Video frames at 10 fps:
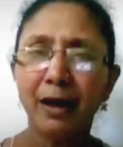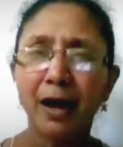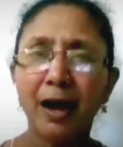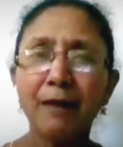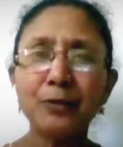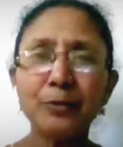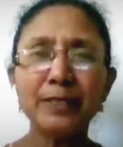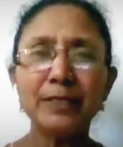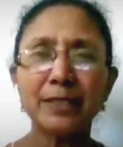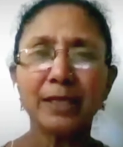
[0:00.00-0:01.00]

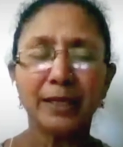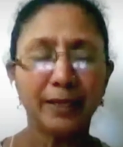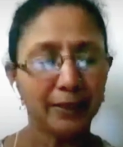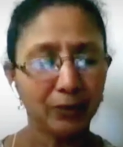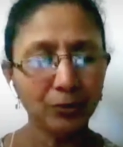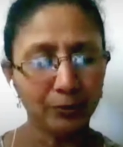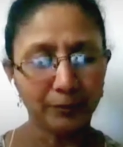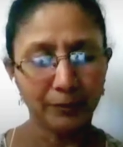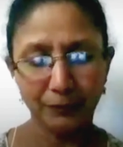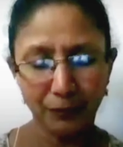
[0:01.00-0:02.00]
Afterwards,
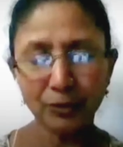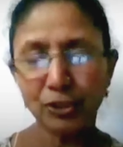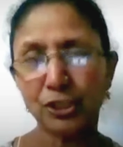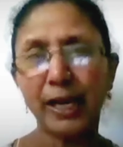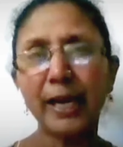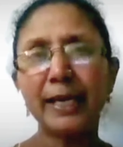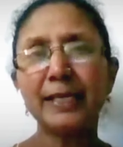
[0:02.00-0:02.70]
if your child,